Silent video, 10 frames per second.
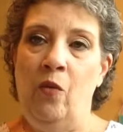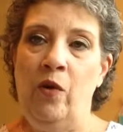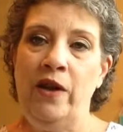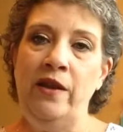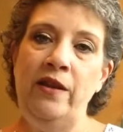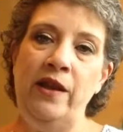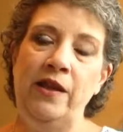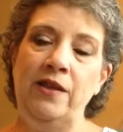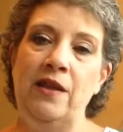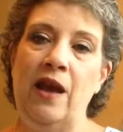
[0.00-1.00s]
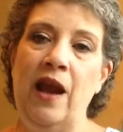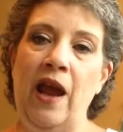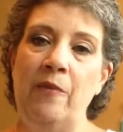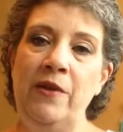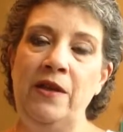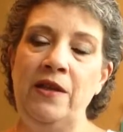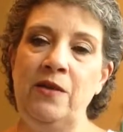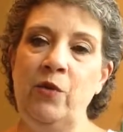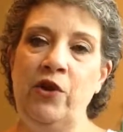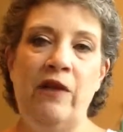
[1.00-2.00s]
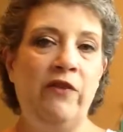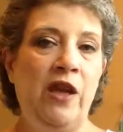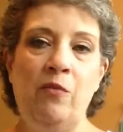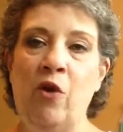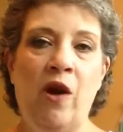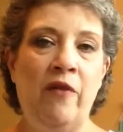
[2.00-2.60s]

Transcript: One of the things that happens when you have chemo,